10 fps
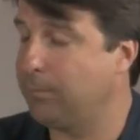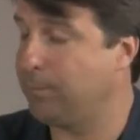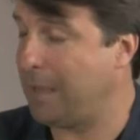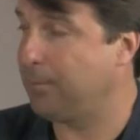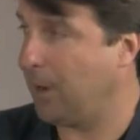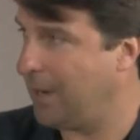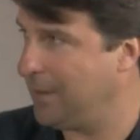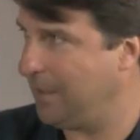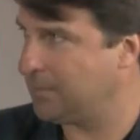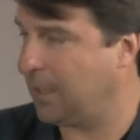big brand
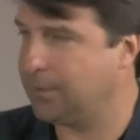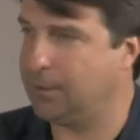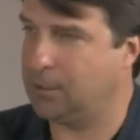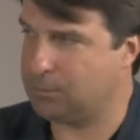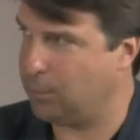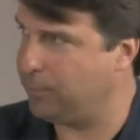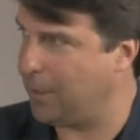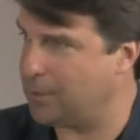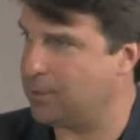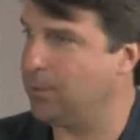names out there True
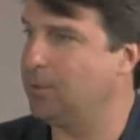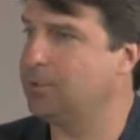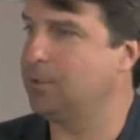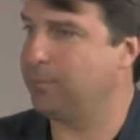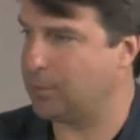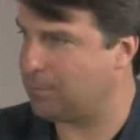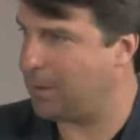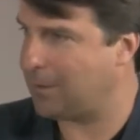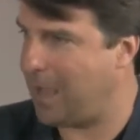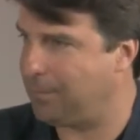Ventures, First
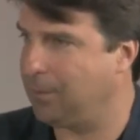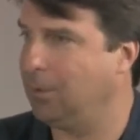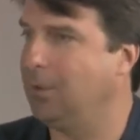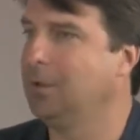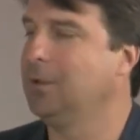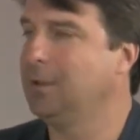Round Capital.